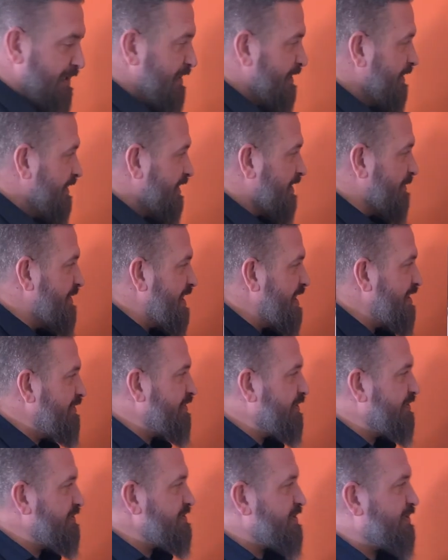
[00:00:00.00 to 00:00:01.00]
Command
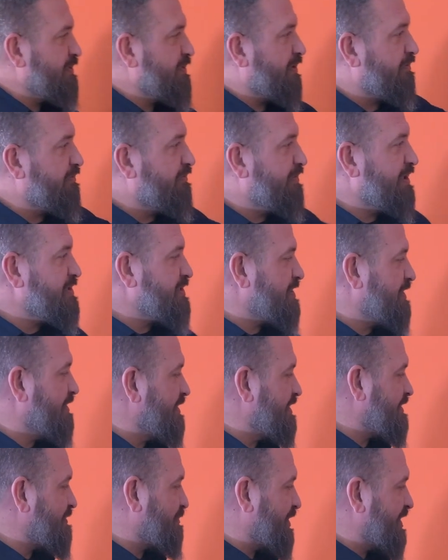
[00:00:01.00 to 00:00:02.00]
those who are rich in
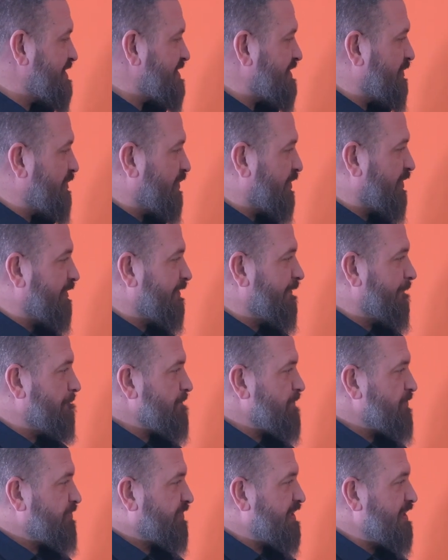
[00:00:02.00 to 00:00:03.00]
this present world
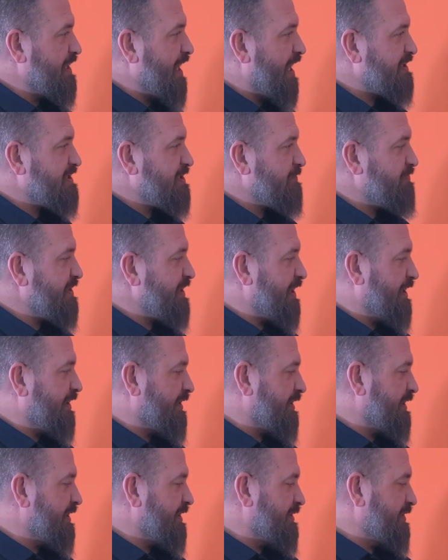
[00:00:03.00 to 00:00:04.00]
not to be
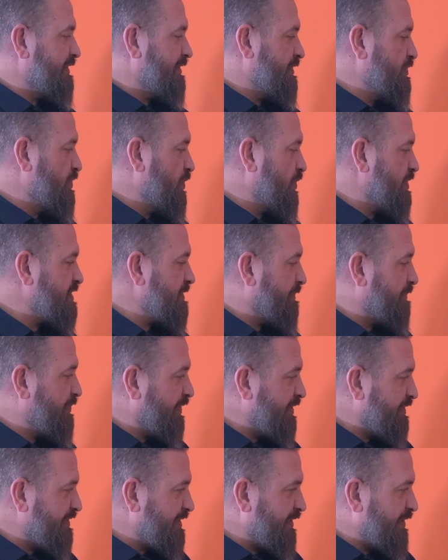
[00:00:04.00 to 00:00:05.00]
arrogant, nor to
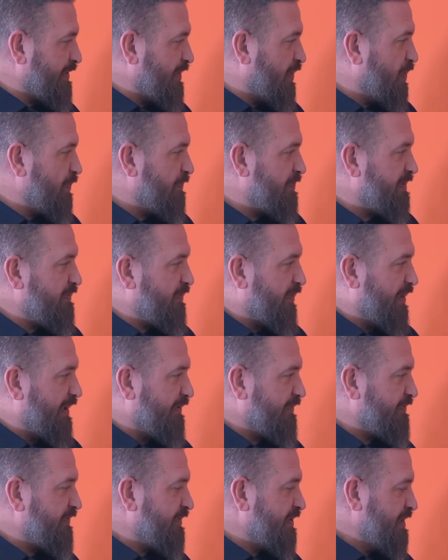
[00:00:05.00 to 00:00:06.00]
put their hope in
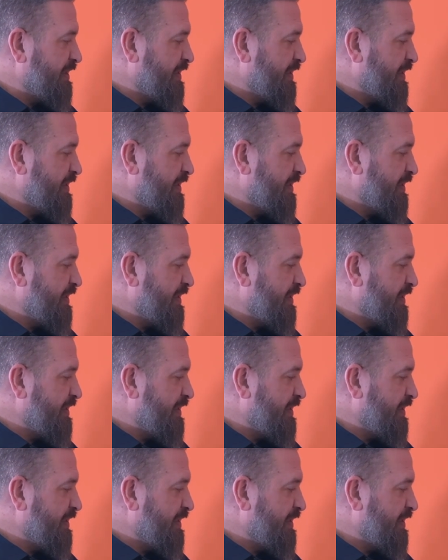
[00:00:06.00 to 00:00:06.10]
wealth,